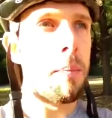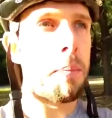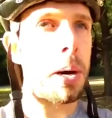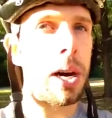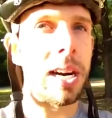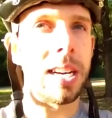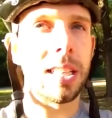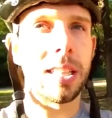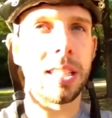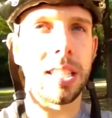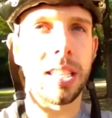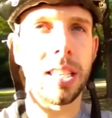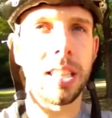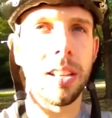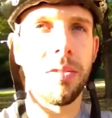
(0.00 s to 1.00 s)
But
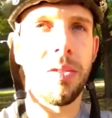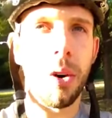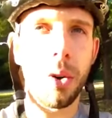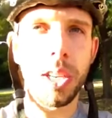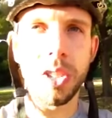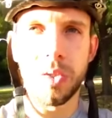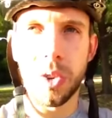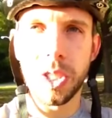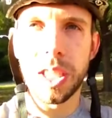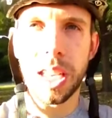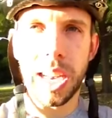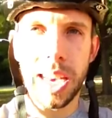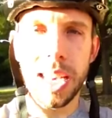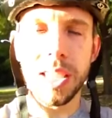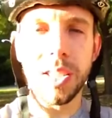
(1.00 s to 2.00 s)
the focus for
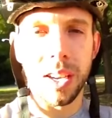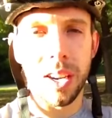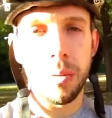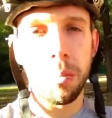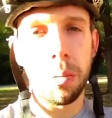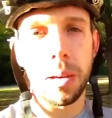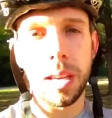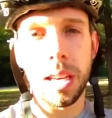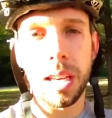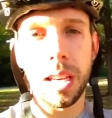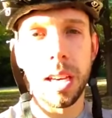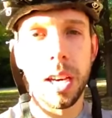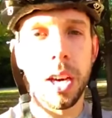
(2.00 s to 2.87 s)
today is going to be,